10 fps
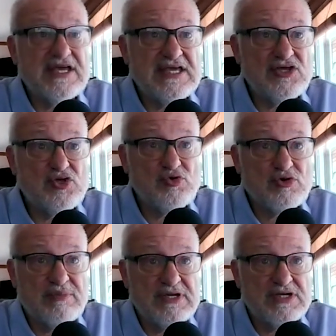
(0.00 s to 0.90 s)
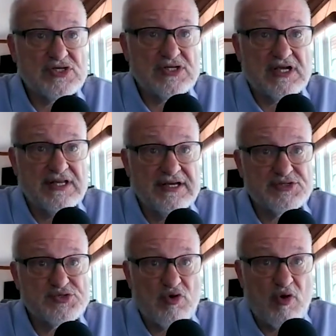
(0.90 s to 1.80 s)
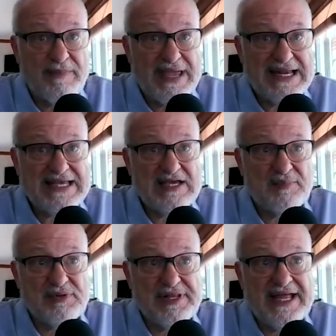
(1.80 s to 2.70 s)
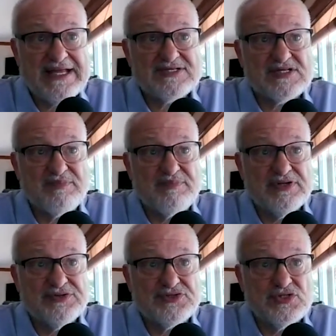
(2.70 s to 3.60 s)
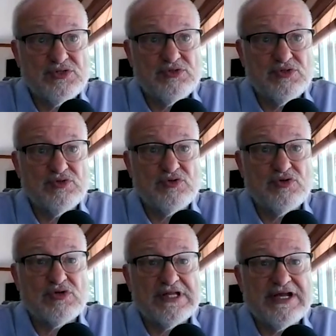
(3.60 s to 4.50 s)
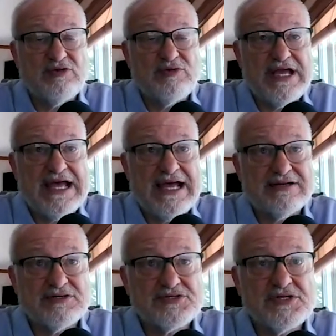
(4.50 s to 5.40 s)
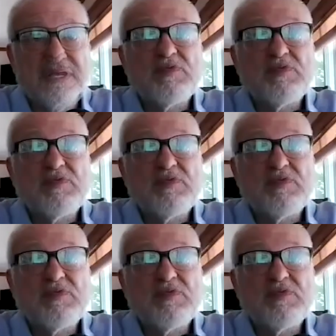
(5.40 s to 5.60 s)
EU Commission clears Romania plans to build two new nuclear reactors.